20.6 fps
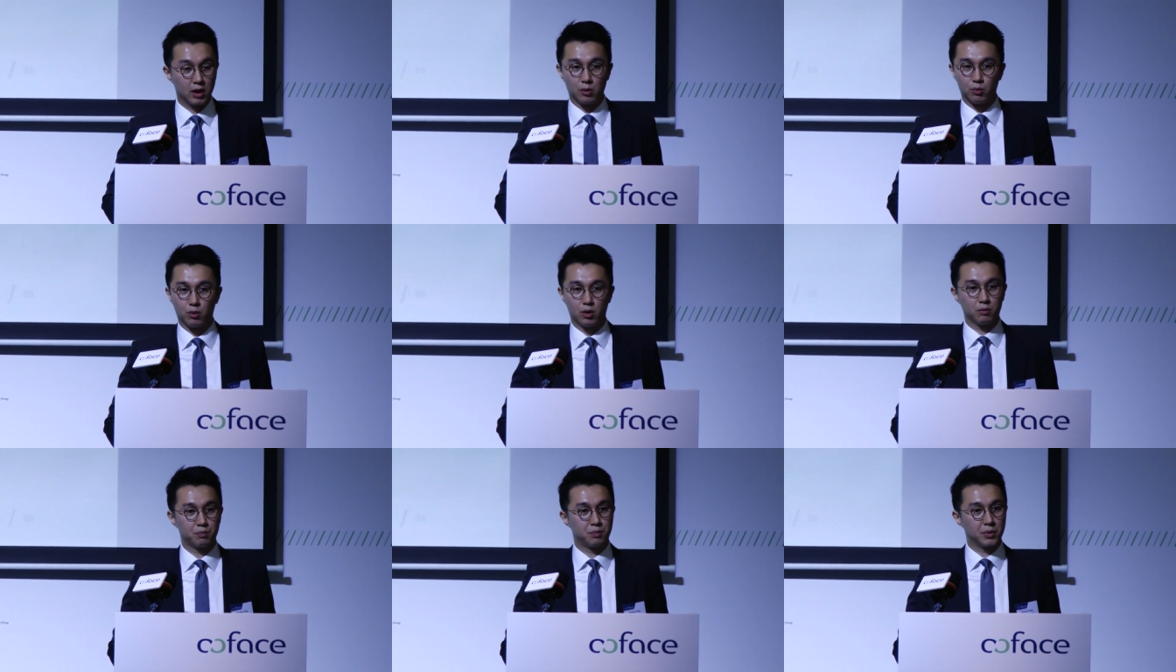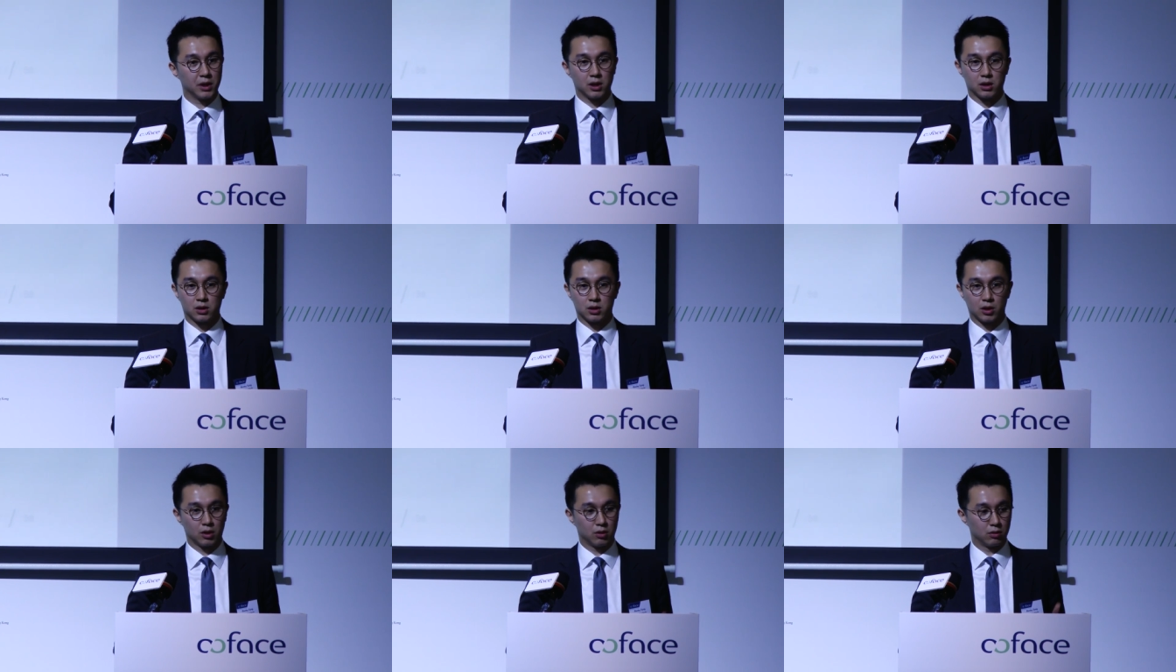It won't be,
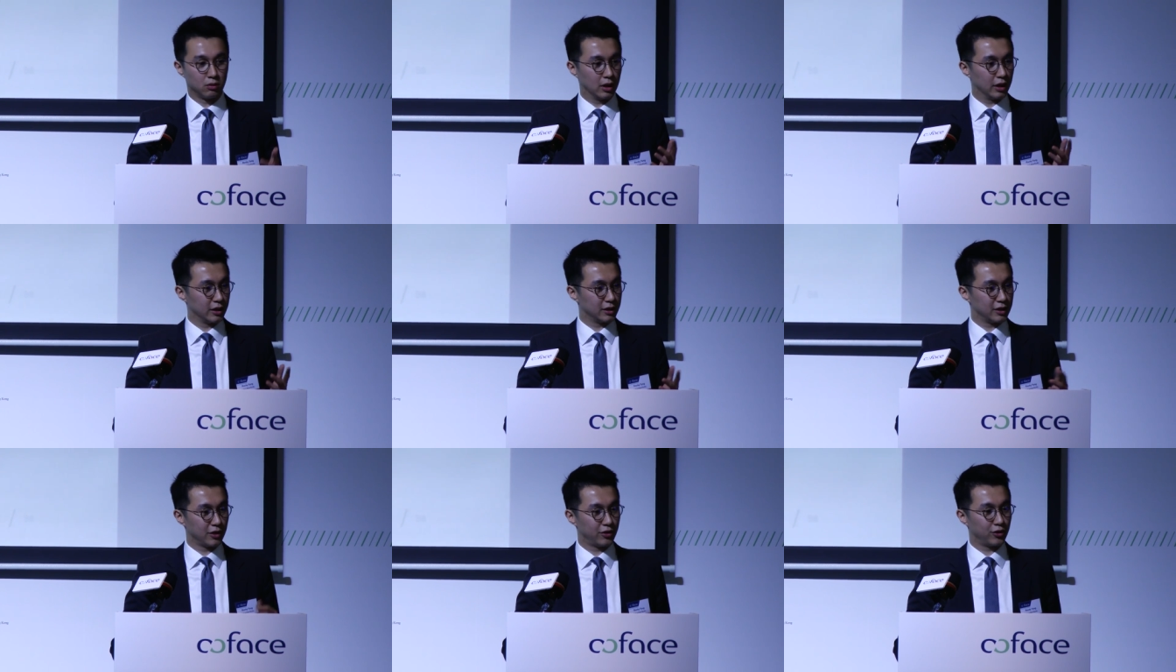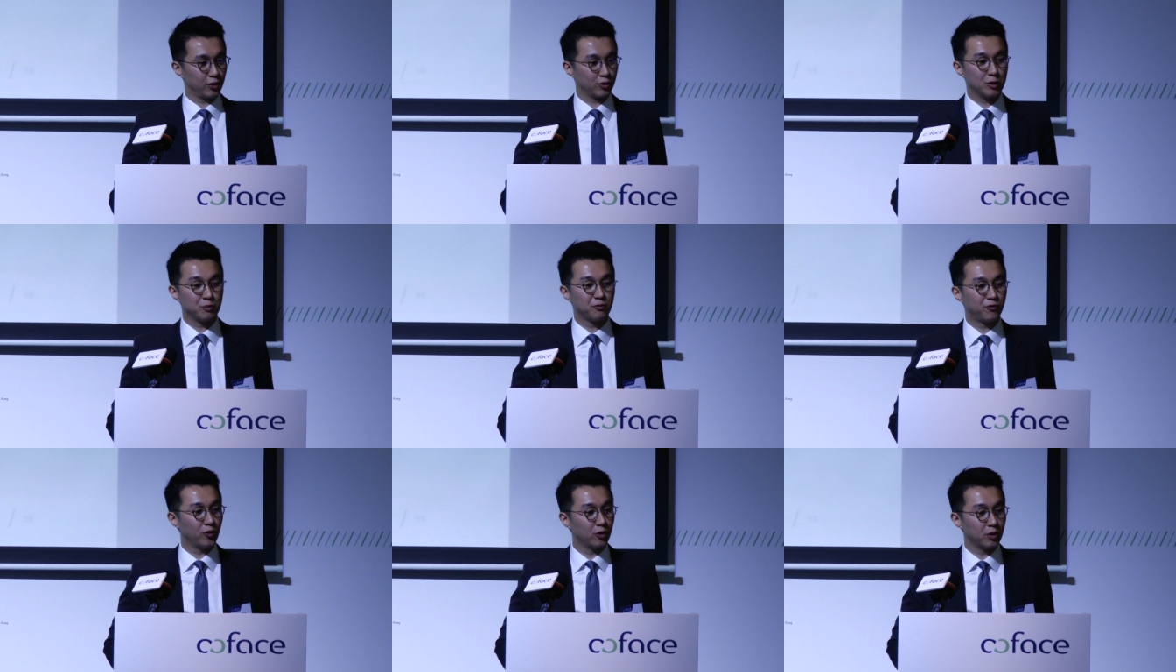you know, uh, the
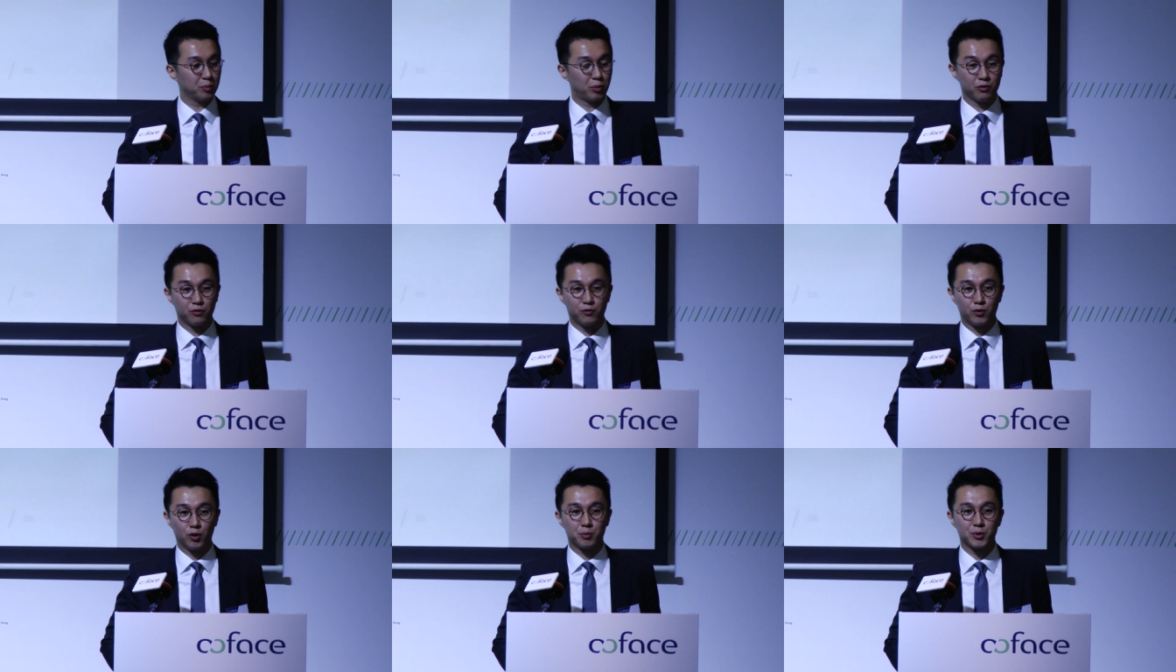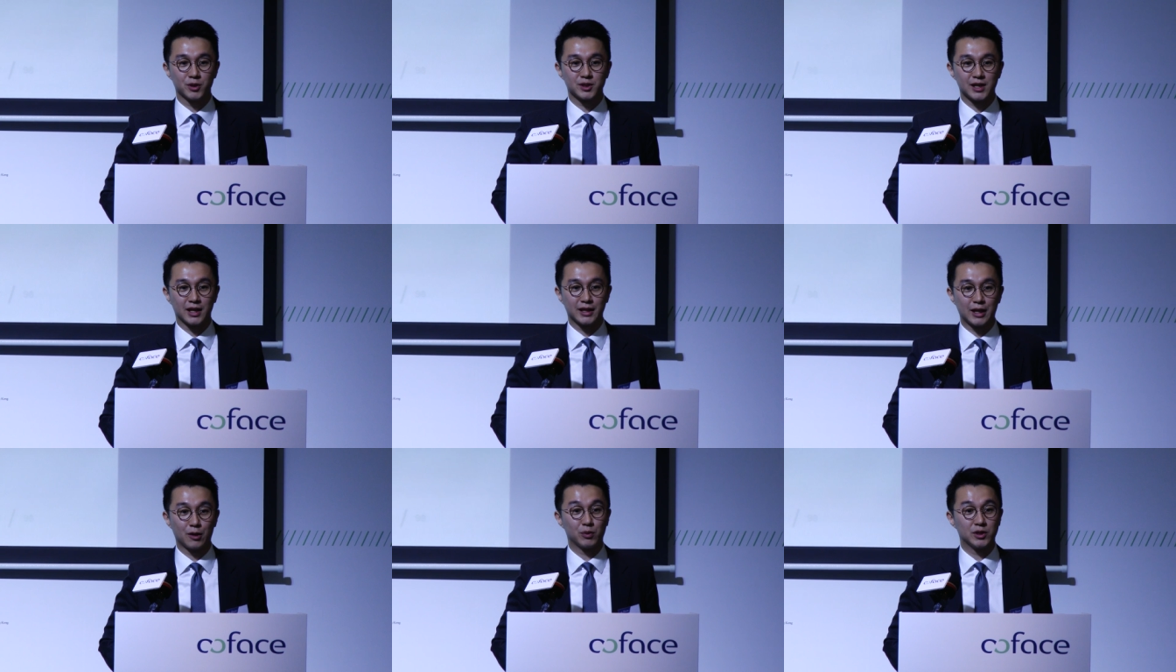thirteen point four
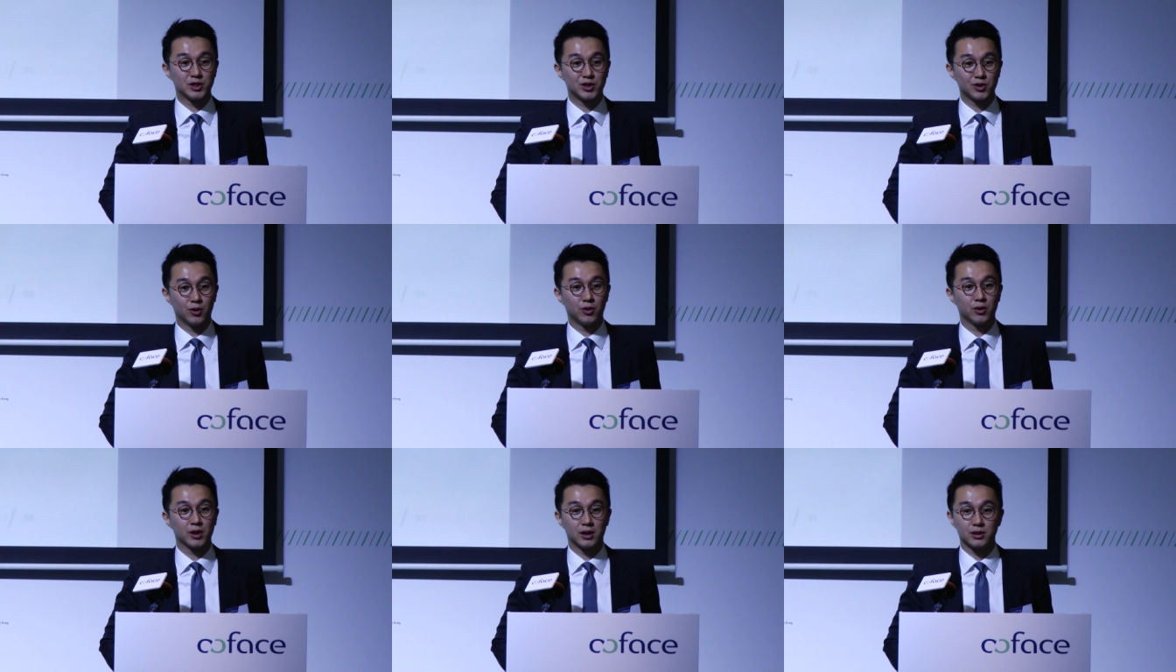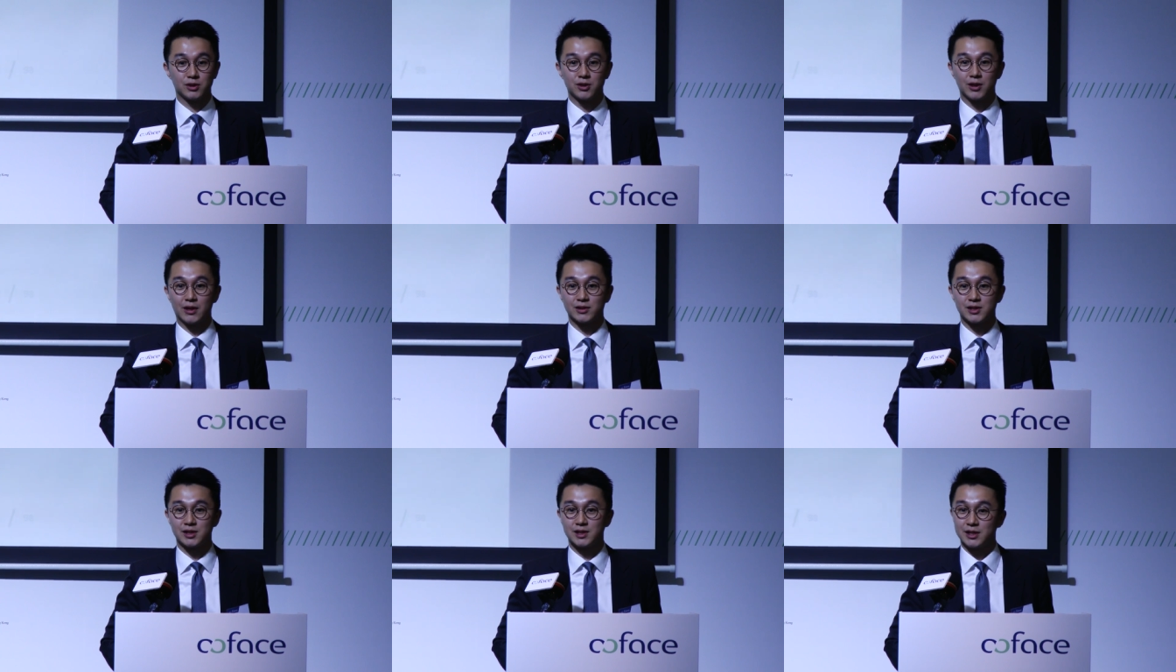percent that we saw in
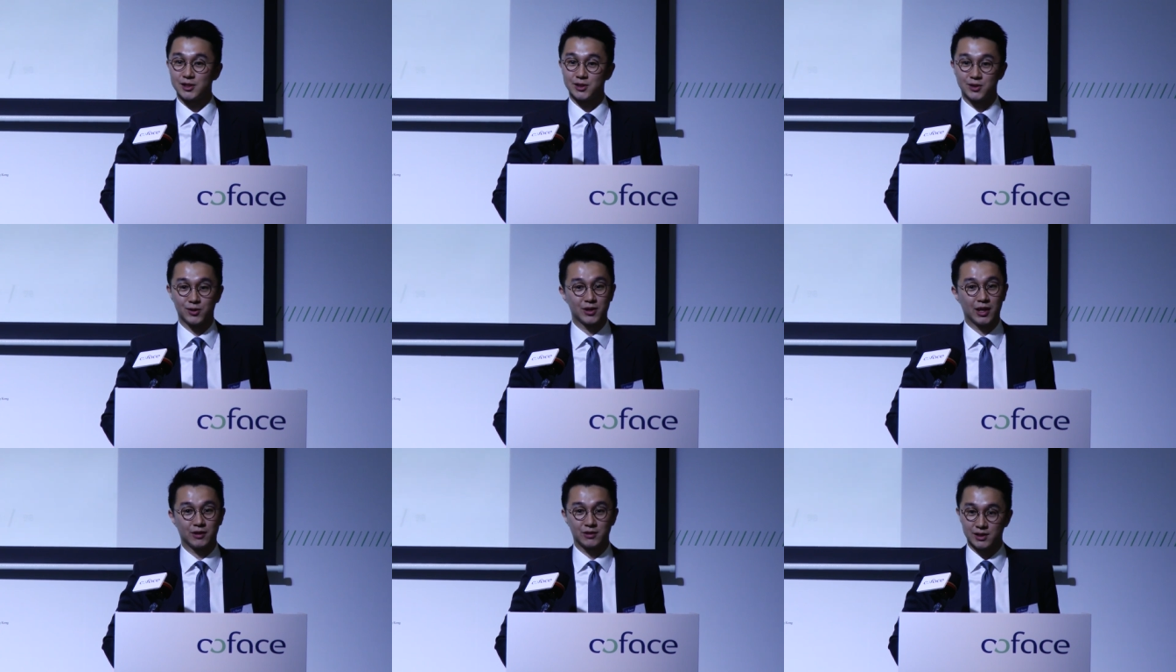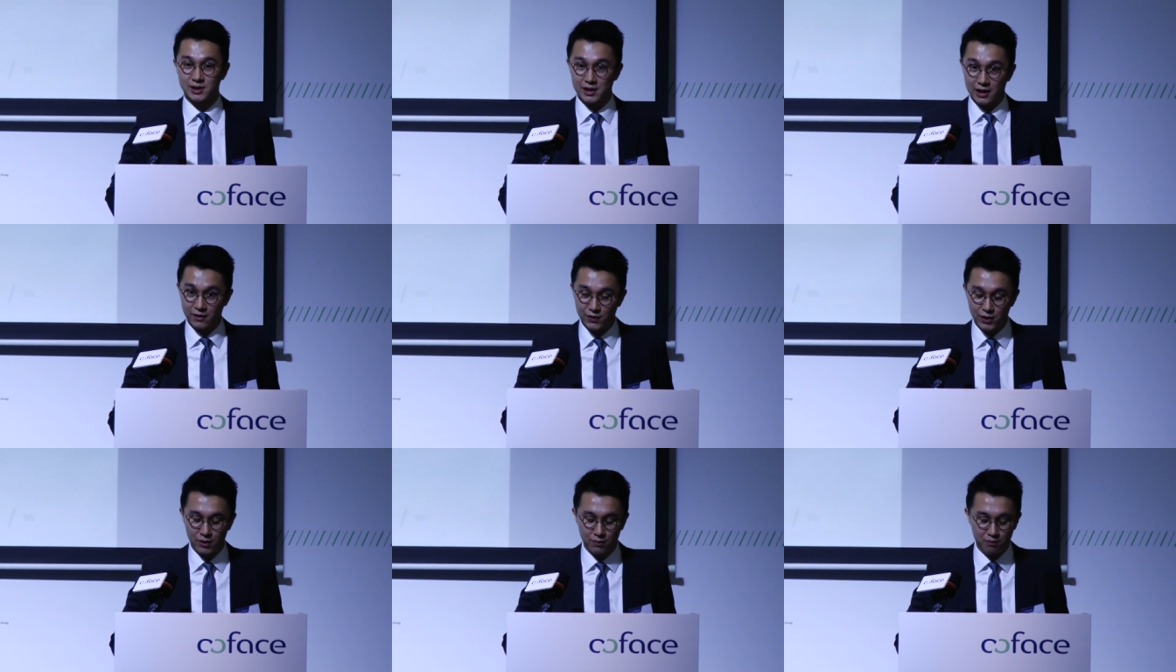two thousand six to two thousand
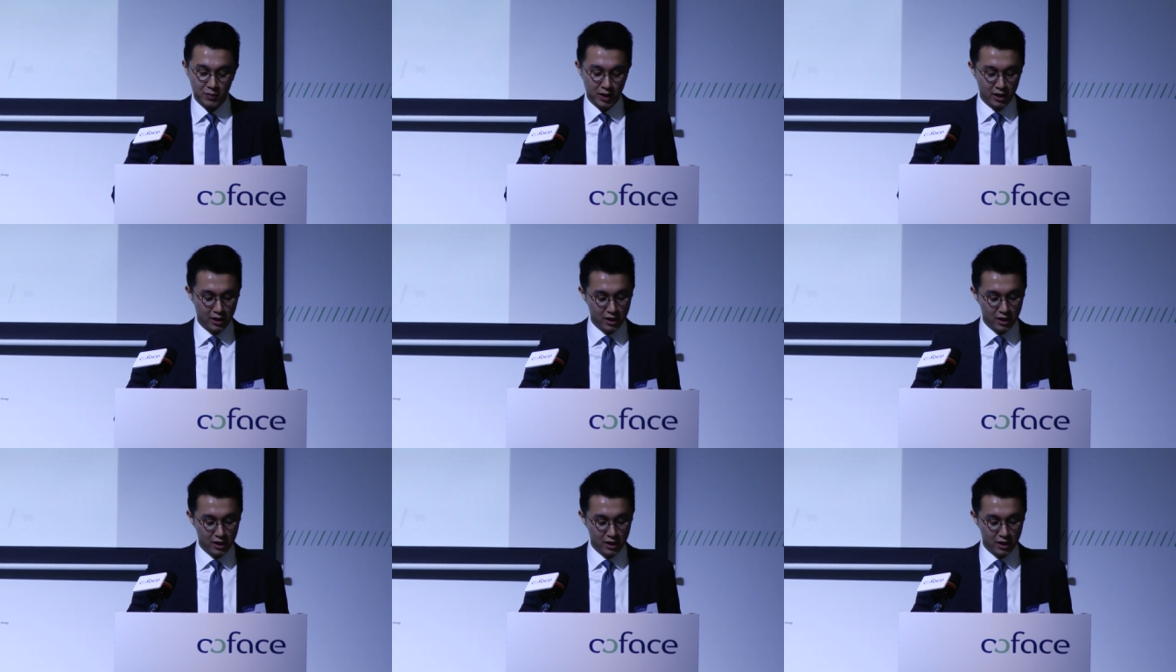seven,